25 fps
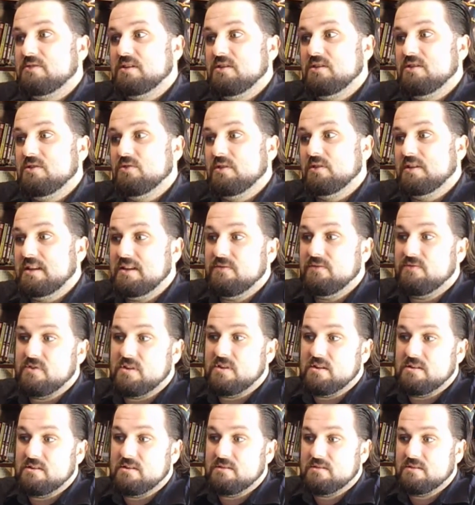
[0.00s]
you
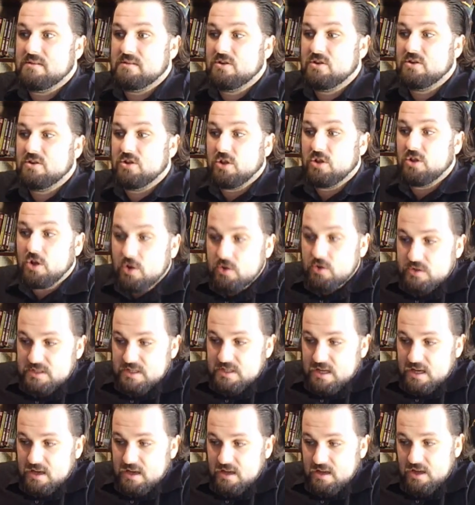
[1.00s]
even
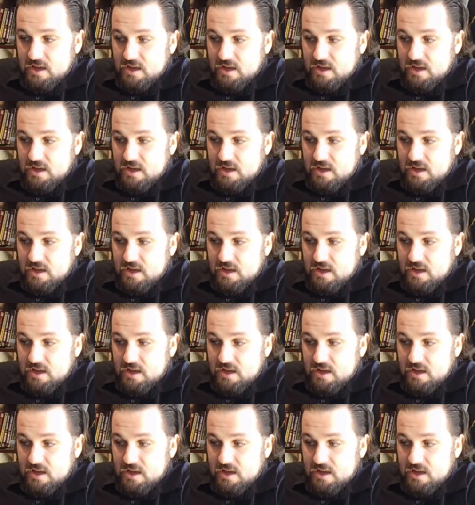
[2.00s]
closer